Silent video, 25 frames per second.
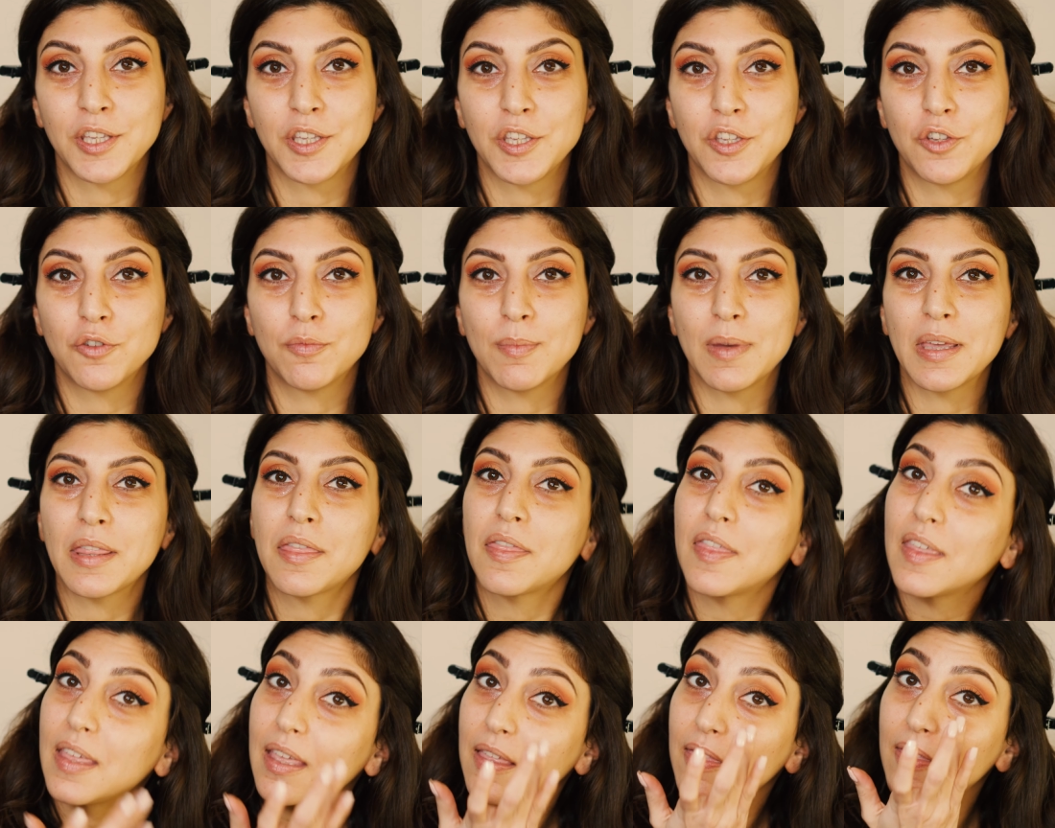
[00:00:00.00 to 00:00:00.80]
You may
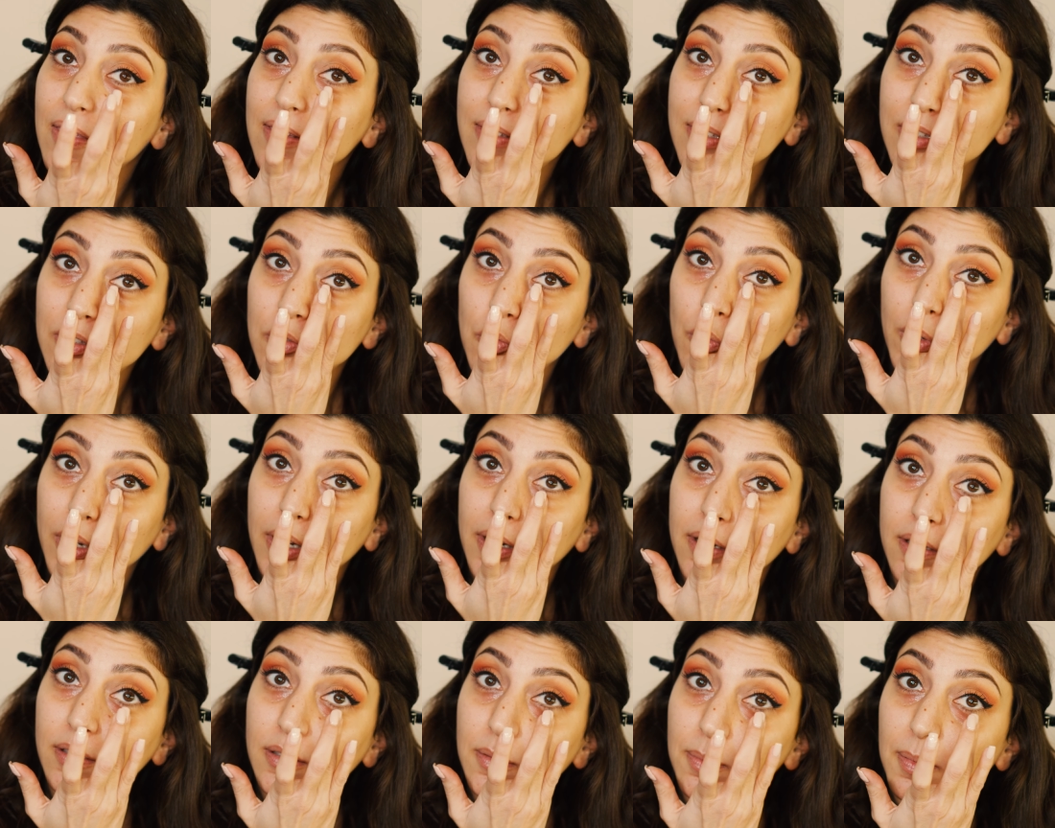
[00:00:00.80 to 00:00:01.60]
think this is
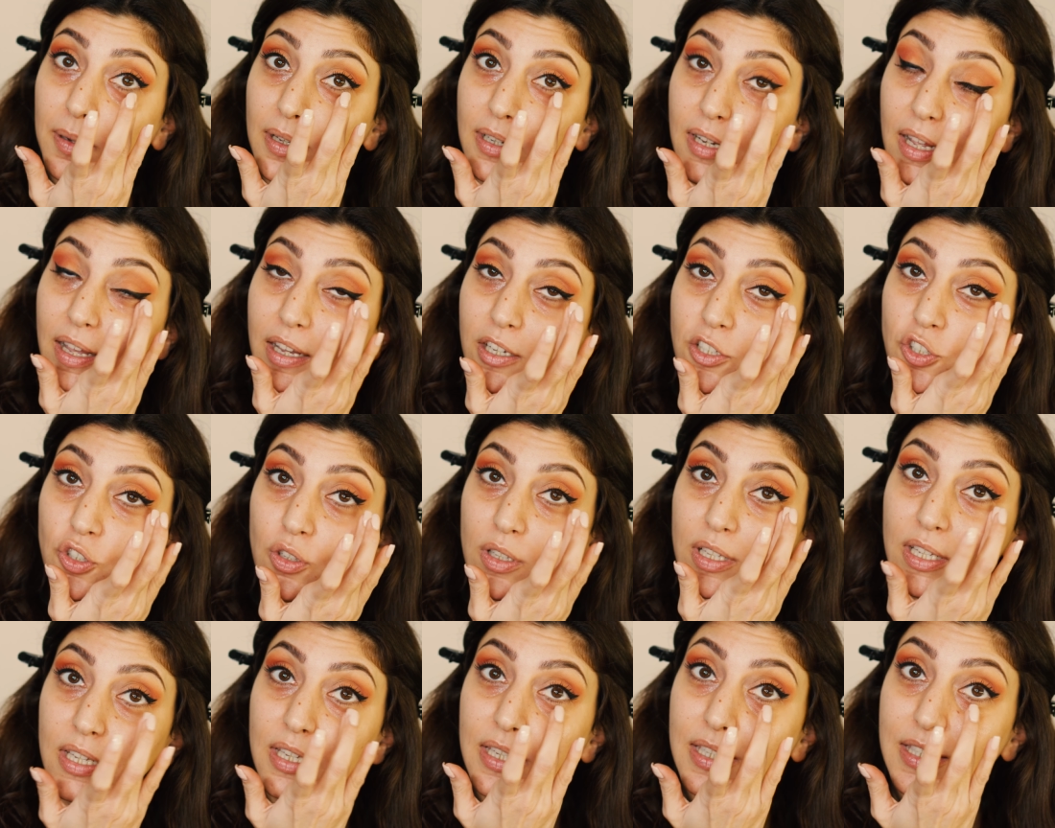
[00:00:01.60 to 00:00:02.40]
weird, but
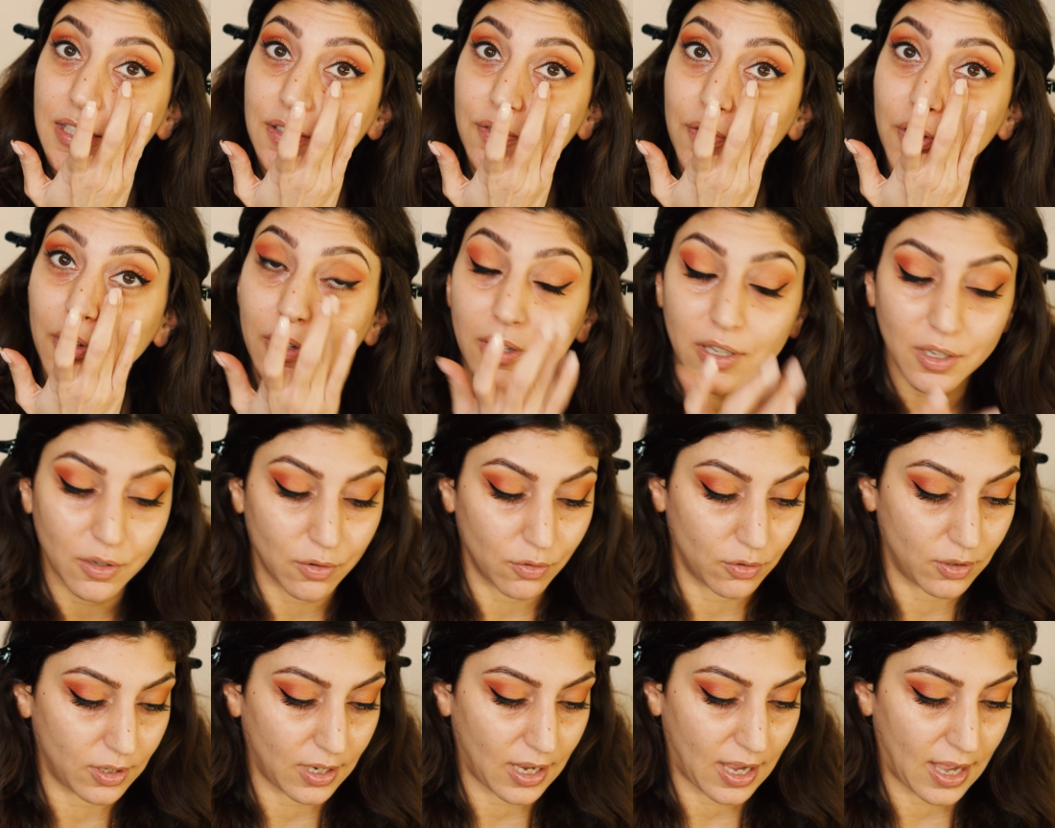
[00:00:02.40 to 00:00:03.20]
actually it's a very
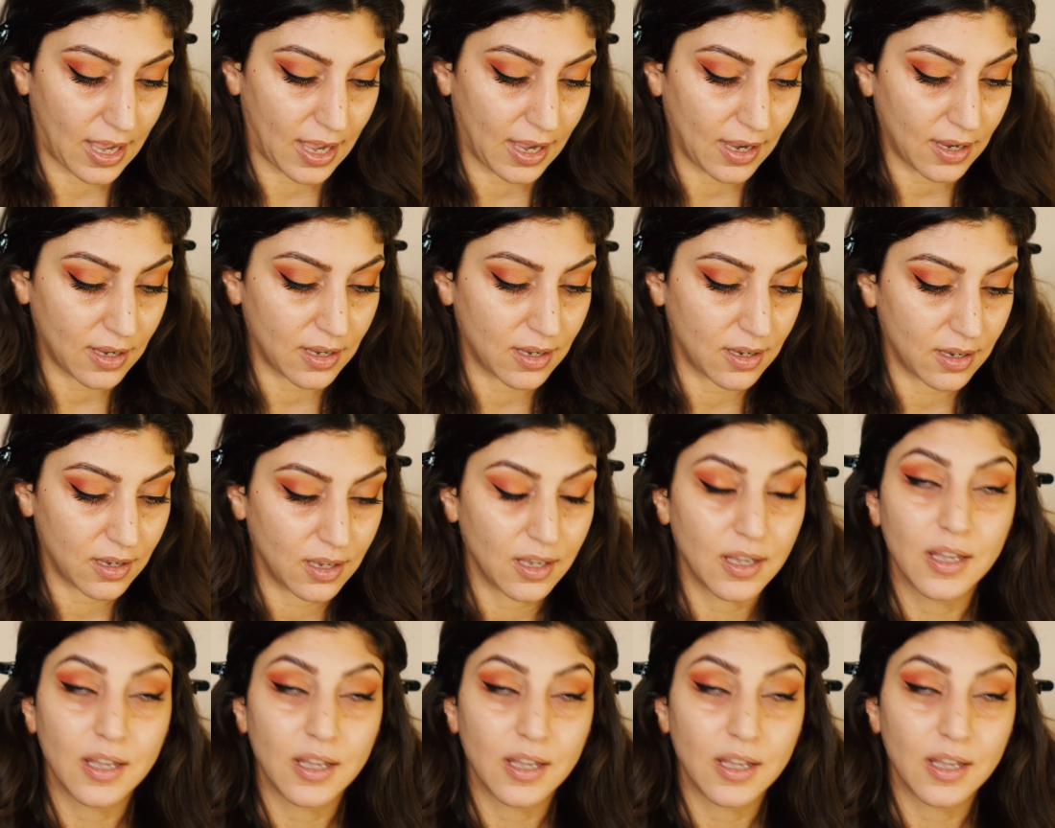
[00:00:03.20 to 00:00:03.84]
good hack.